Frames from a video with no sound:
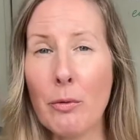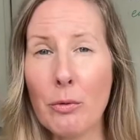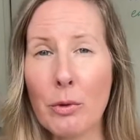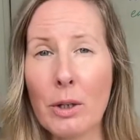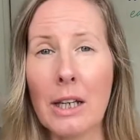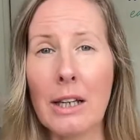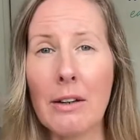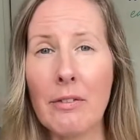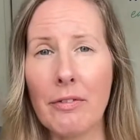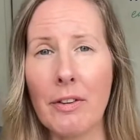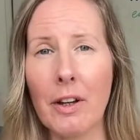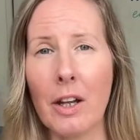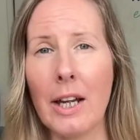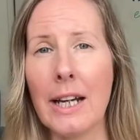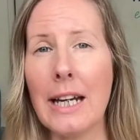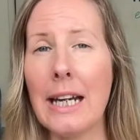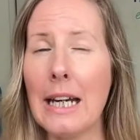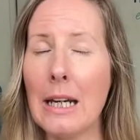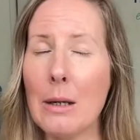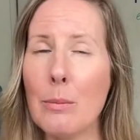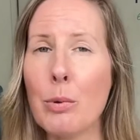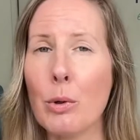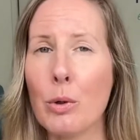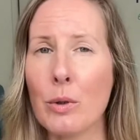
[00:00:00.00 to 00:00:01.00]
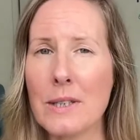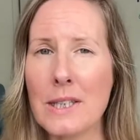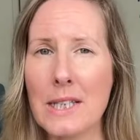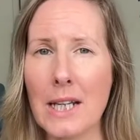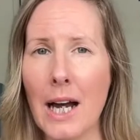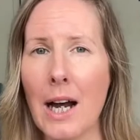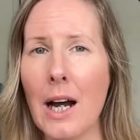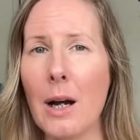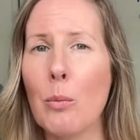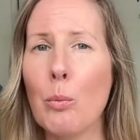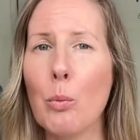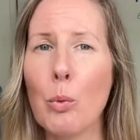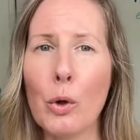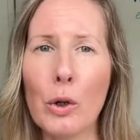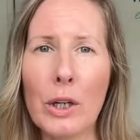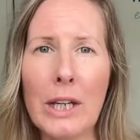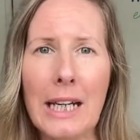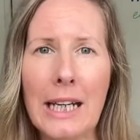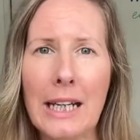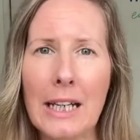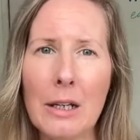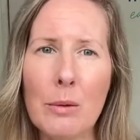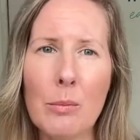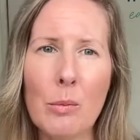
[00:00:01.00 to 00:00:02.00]
really feel like ebooks aren't
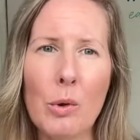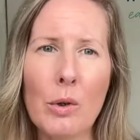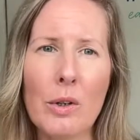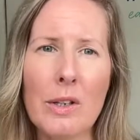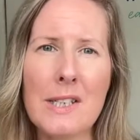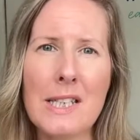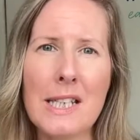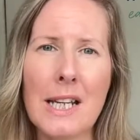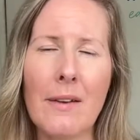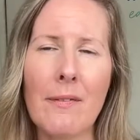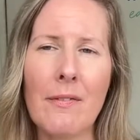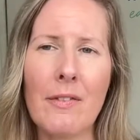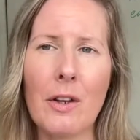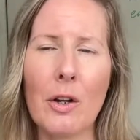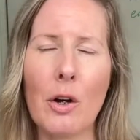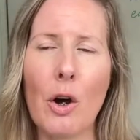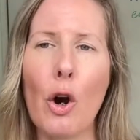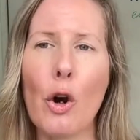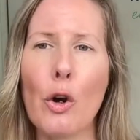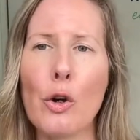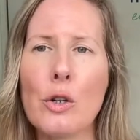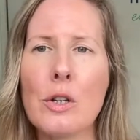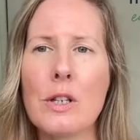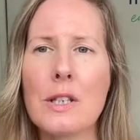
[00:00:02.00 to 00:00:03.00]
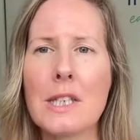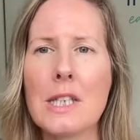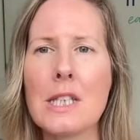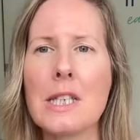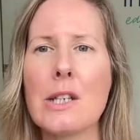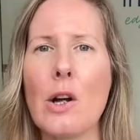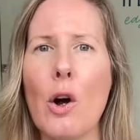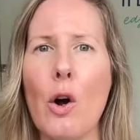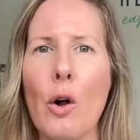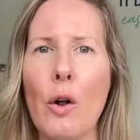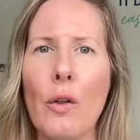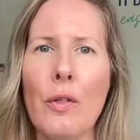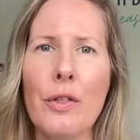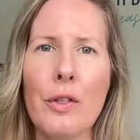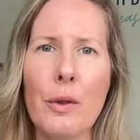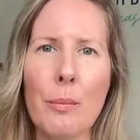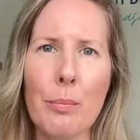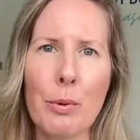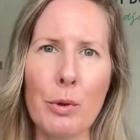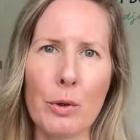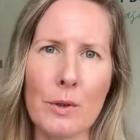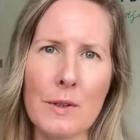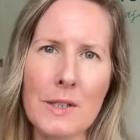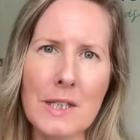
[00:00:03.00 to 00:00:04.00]
working anymore, is that the onus is on the
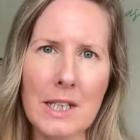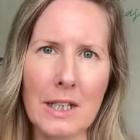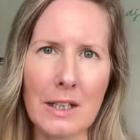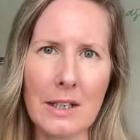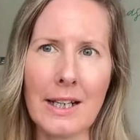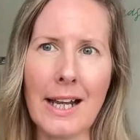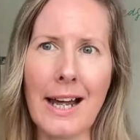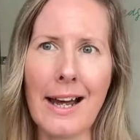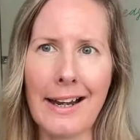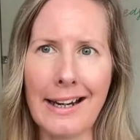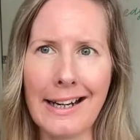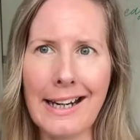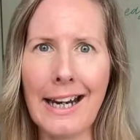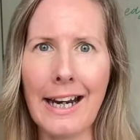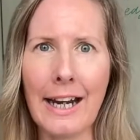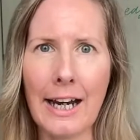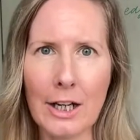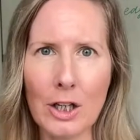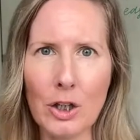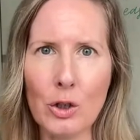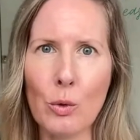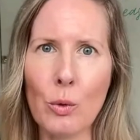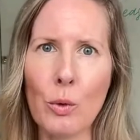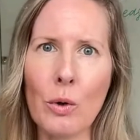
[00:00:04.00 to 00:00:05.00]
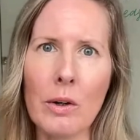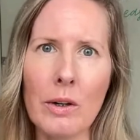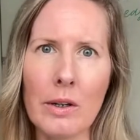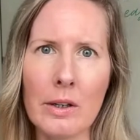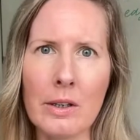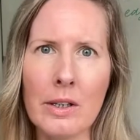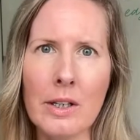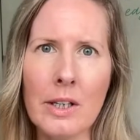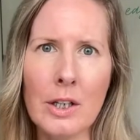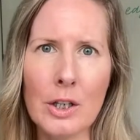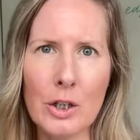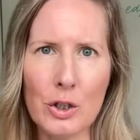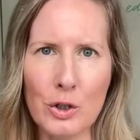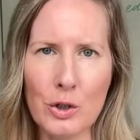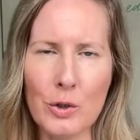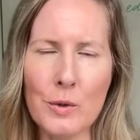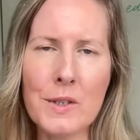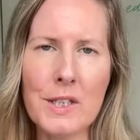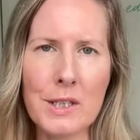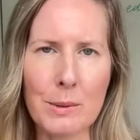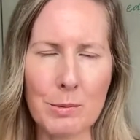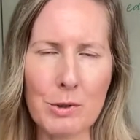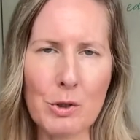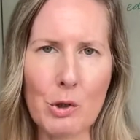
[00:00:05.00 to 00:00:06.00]
person, aka your new
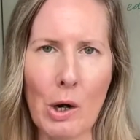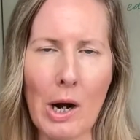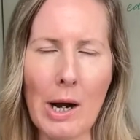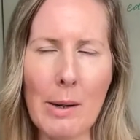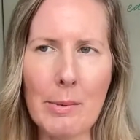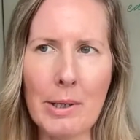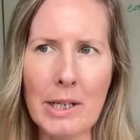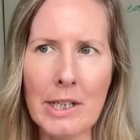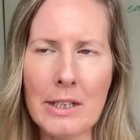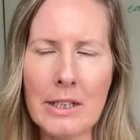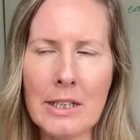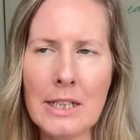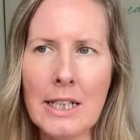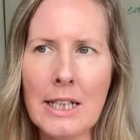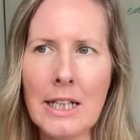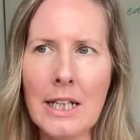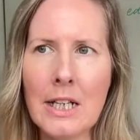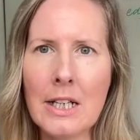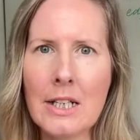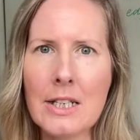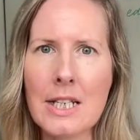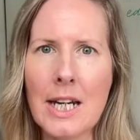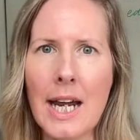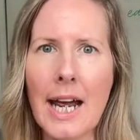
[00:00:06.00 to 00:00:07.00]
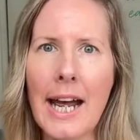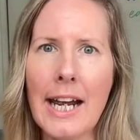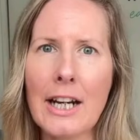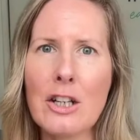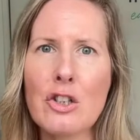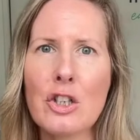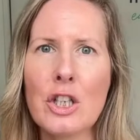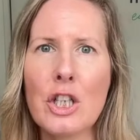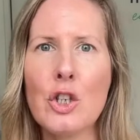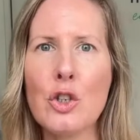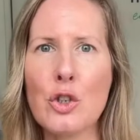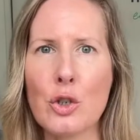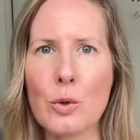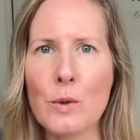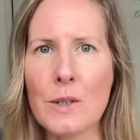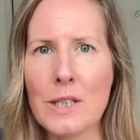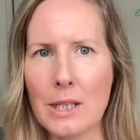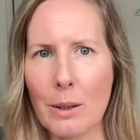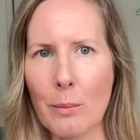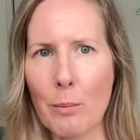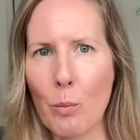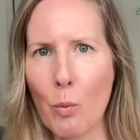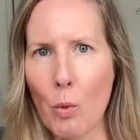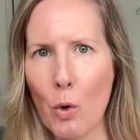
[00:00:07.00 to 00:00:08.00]
subscriber, to actually do
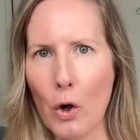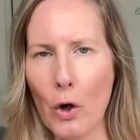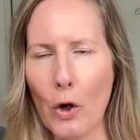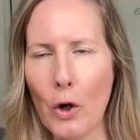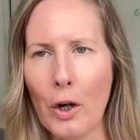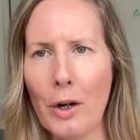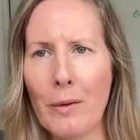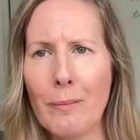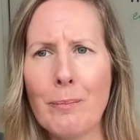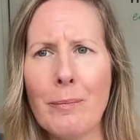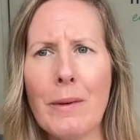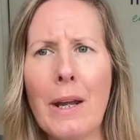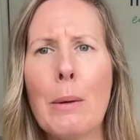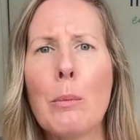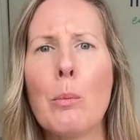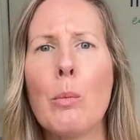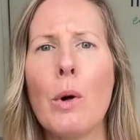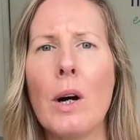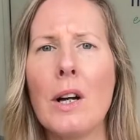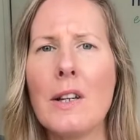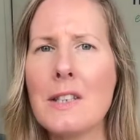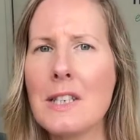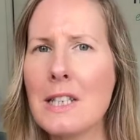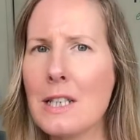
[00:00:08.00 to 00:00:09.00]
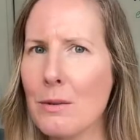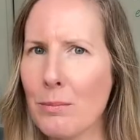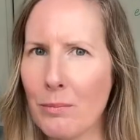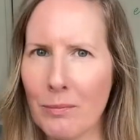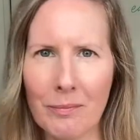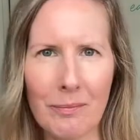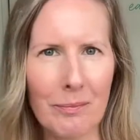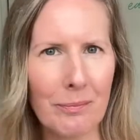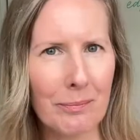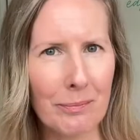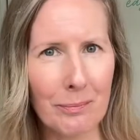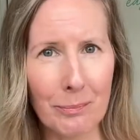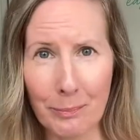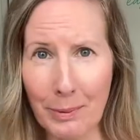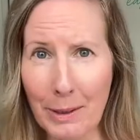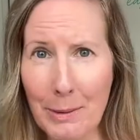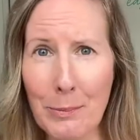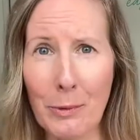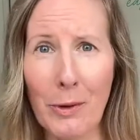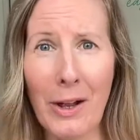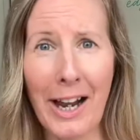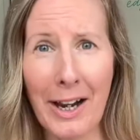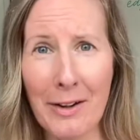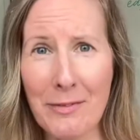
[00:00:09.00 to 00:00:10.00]
some work. And whilst
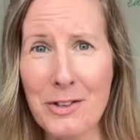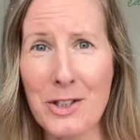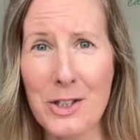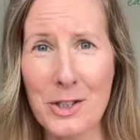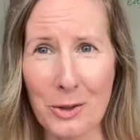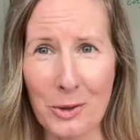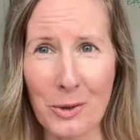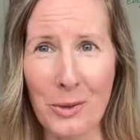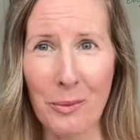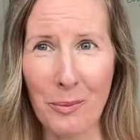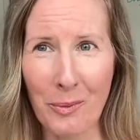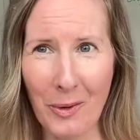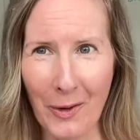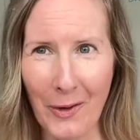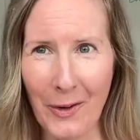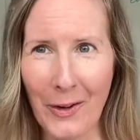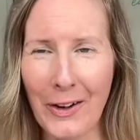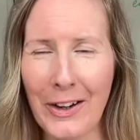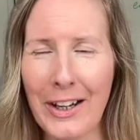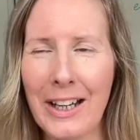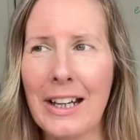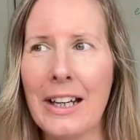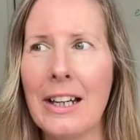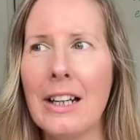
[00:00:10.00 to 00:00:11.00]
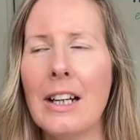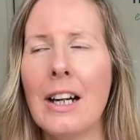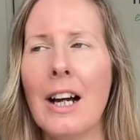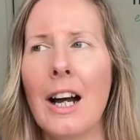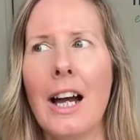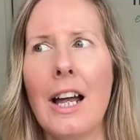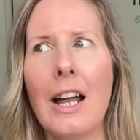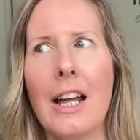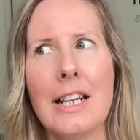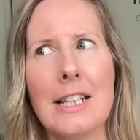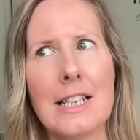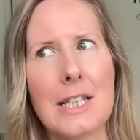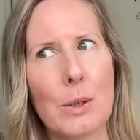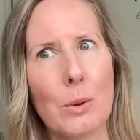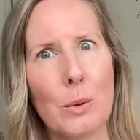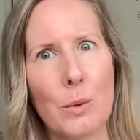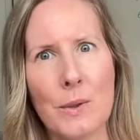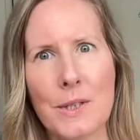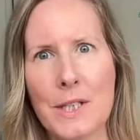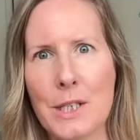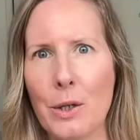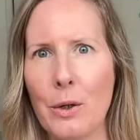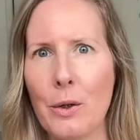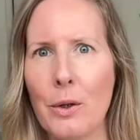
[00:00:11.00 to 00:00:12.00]
people have to do the work, it's
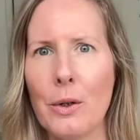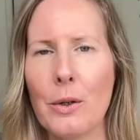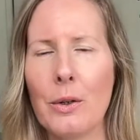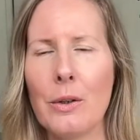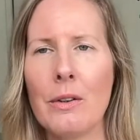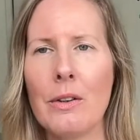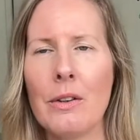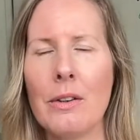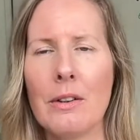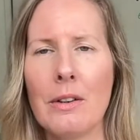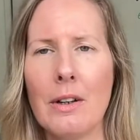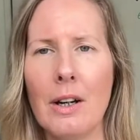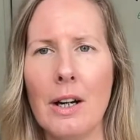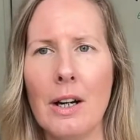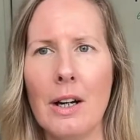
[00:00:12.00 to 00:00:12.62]
also